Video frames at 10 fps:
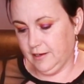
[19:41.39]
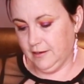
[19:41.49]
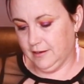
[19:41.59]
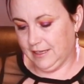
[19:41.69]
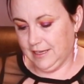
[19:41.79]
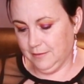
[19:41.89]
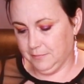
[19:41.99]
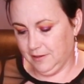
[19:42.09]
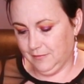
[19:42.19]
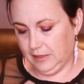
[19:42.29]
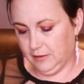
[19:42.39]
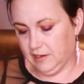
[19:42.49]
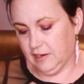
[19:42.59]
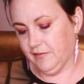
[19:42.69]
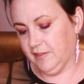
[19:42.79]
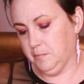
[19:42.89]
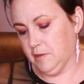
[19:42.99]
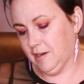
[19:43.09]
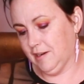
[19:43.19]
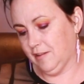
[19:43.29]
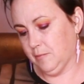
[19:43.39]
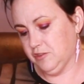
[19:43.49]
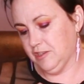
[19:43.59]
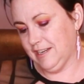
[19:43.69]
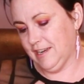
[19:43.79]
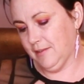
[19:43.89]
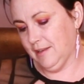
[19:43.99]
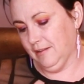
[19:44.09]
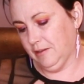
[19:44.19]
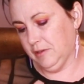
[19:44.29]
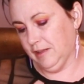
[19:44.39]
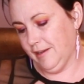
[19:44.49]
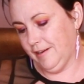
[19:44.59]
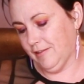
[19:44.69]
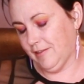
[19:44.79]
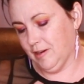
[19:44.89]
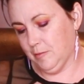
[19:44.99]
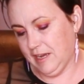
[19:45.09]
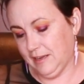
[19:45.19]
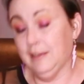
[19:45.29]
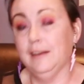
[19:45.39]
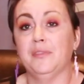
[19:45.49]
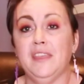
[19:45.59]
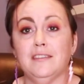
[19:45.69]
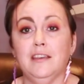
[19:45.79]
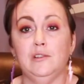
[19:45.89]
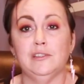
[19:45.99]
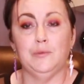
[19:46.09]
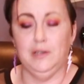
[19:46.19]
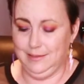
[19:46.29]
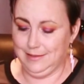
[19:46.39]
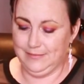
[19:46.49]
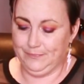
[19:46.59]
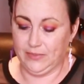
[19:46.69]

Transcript: and I can't believe they took it off the market, especially now that liquid liners are back in. That's how old it was.